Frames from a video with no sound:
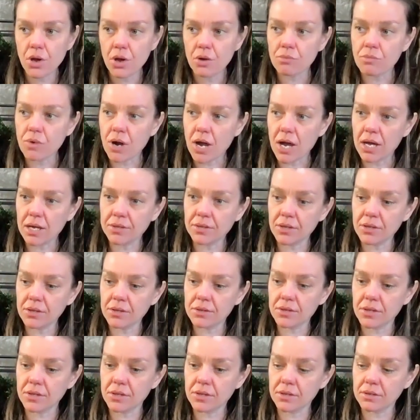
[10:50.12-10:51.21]
rather
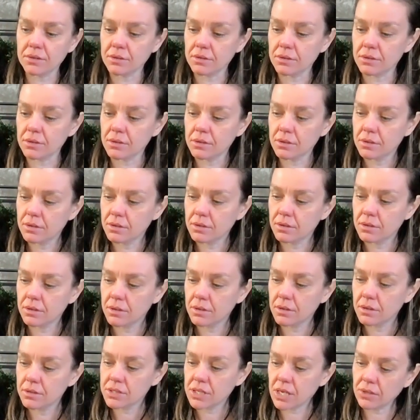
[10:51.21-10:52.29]
than
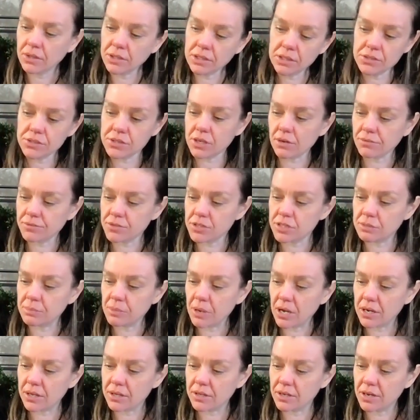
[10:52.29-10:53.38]
telling yourself you're
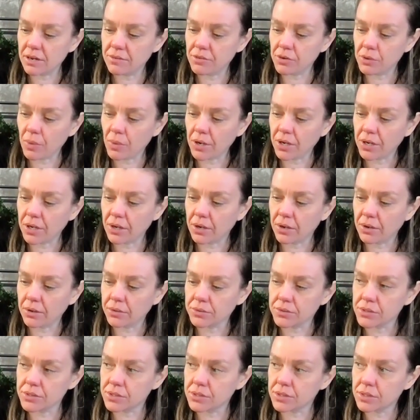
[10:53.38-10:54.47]
smarter than everyone
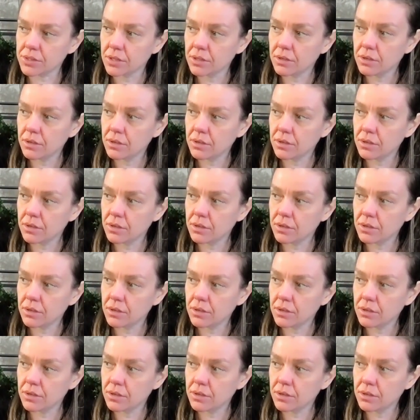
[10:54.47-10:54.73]
else,